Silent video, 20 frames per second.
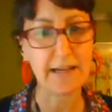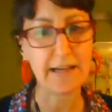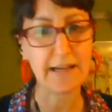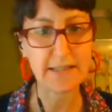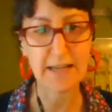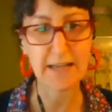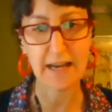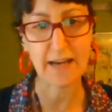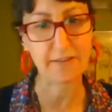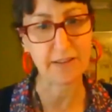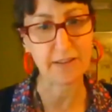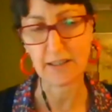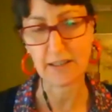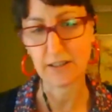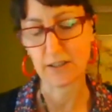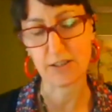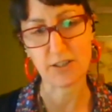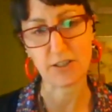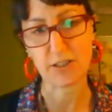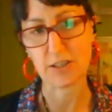I didn't have any
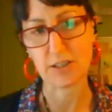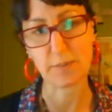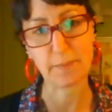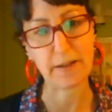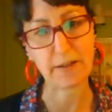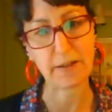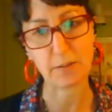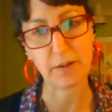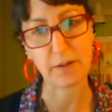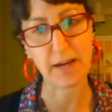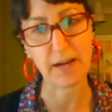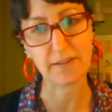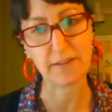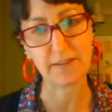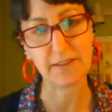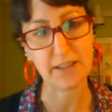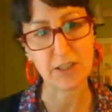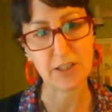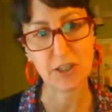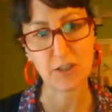concerns about the
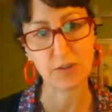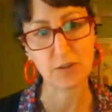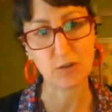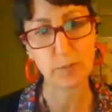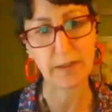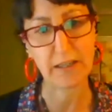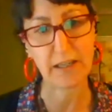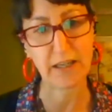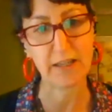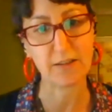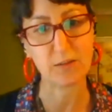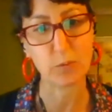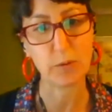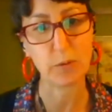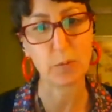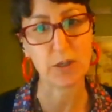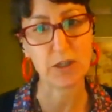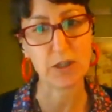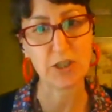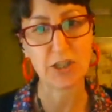privacy issues, because
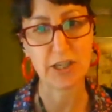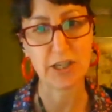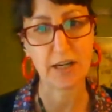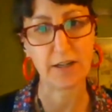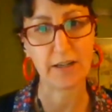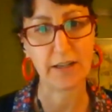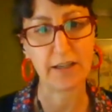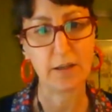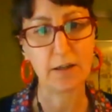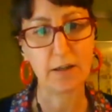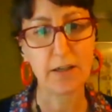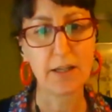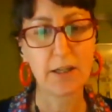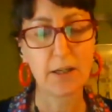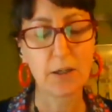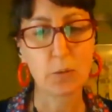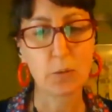we weren't sharing,